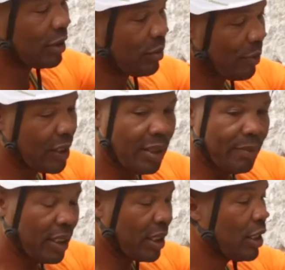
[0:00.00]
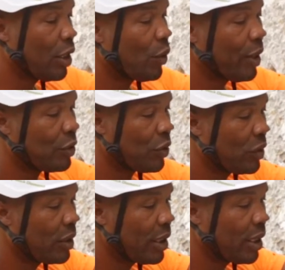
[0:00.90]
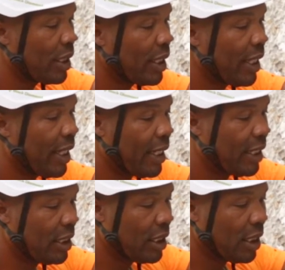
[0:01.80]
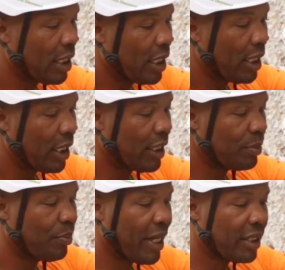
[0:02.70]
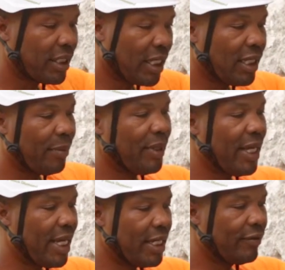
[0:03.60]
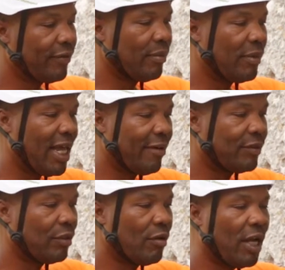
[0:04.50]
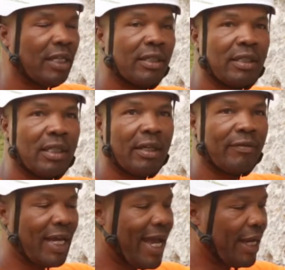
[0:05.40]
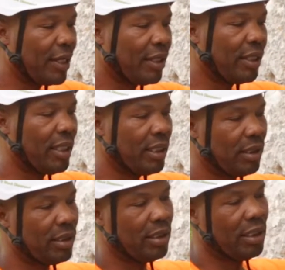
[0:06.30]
So when we clip the quick draw in, it's better to clip it in from left to right if the hanger is